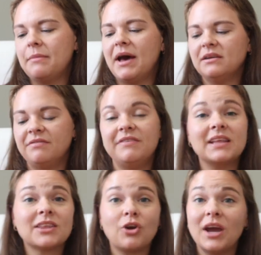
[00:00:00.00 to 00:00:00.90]
be about a
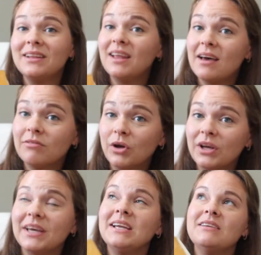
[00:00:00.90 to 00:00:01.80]
5th grade
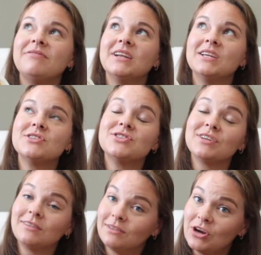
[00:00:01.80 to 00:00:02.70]
level, and he
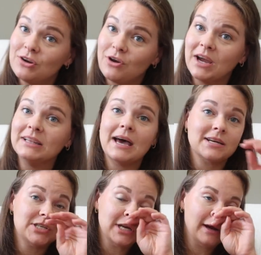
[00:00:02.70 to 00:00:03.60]
finished 3rd grade
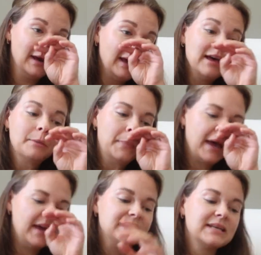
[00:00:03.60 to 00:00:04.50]
last year,
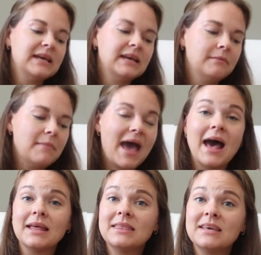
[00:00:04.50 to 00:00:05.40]
but
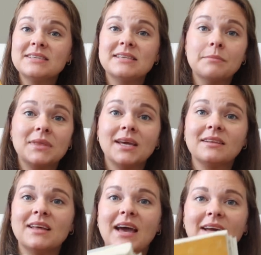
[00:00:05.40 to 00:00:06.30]
math is
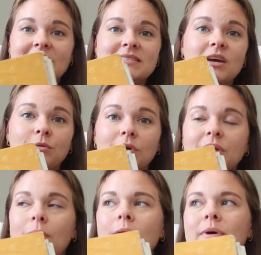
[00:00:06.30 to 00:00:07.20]
something that he's done
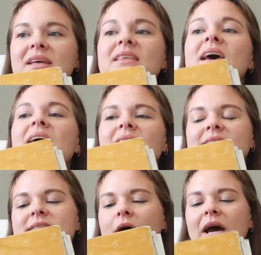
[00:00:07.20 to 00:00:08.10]
really well with,
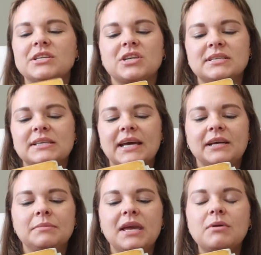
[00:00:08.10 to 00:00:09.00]
and so I just
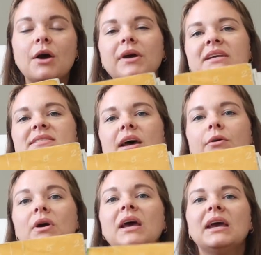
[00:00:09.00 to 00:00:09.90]
let him keep going.
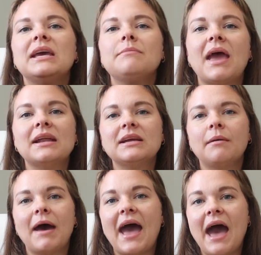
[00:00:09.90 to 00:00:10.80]
So he made it
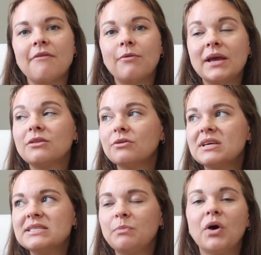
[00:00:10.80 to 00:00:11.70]
about halfway through
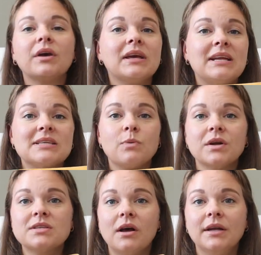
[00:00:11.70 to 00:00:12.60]
this book, and he's
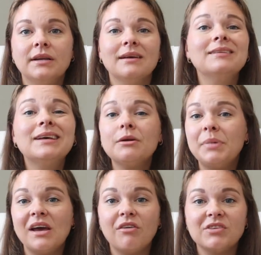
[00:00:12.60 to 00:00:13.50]
worked on a little
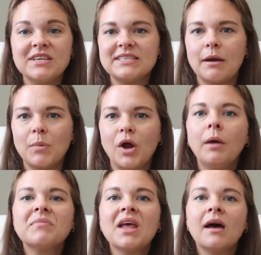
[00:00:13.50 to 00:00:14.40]
bit over the
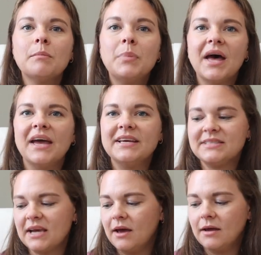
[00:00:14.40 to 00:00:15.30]
summer,
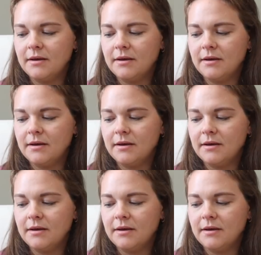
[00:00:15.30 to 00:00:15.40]
but